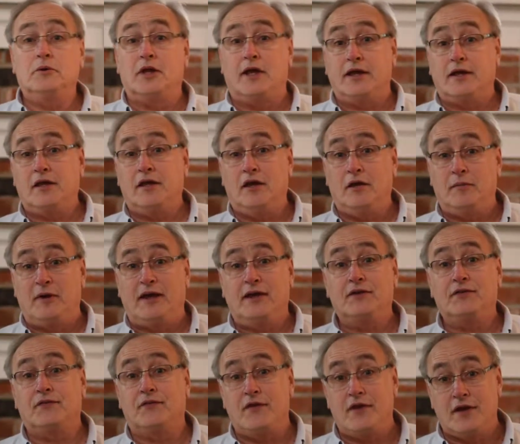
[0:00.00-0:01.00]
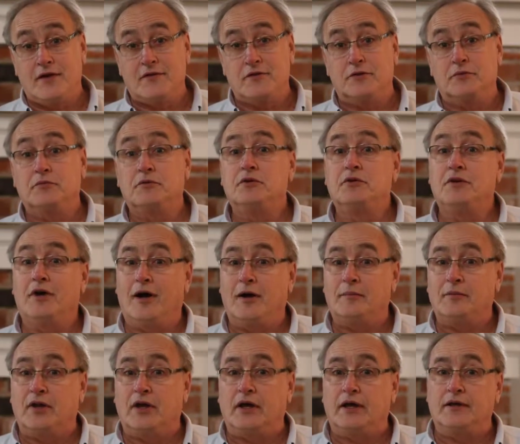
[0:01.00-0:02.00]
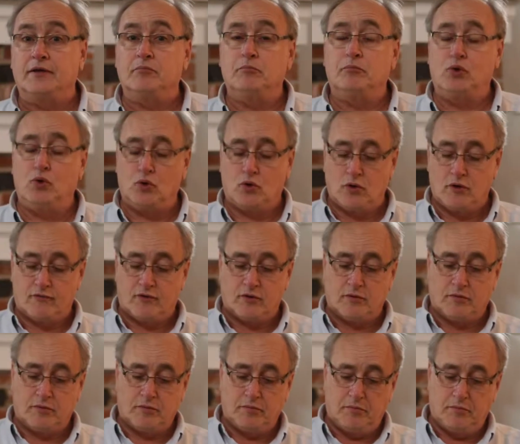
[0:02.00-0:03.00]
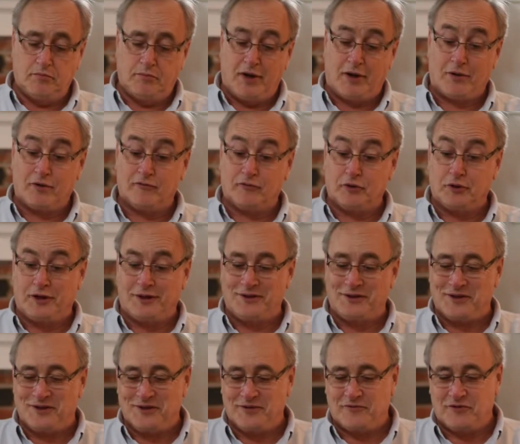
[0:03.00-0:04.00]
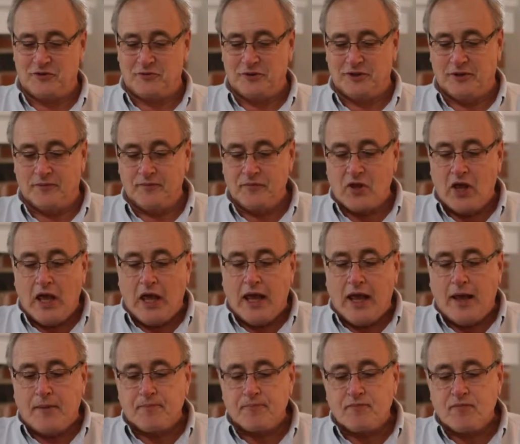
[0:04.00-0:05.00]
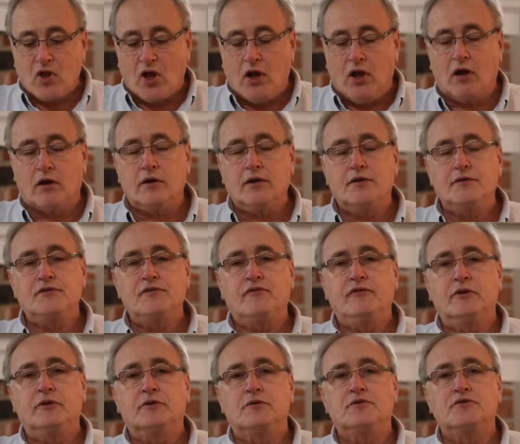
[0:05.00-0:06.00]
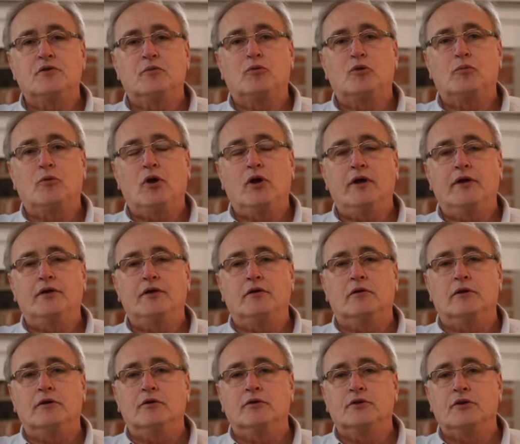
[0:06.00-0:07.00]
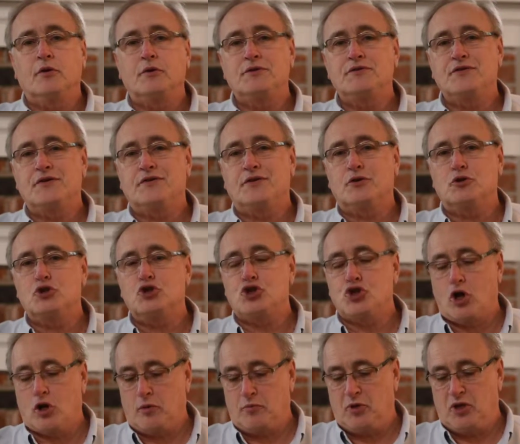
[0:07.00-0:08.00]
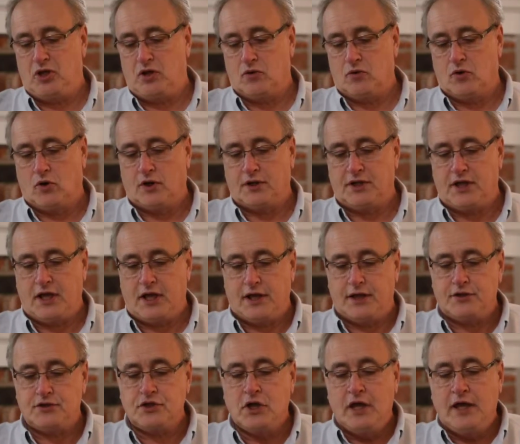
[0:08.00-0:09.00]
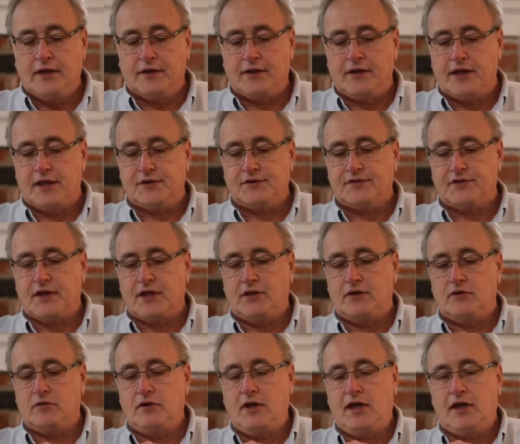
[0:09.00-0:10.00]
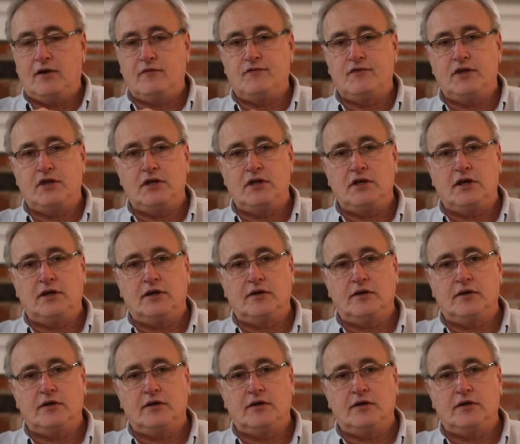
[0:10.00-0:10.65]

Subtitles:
like Chemex, the other top line pour-over paraphernalia, if you will. Hario's filters are proprietary. You'll notice that they're sharp here on the edge. Yes, they do have the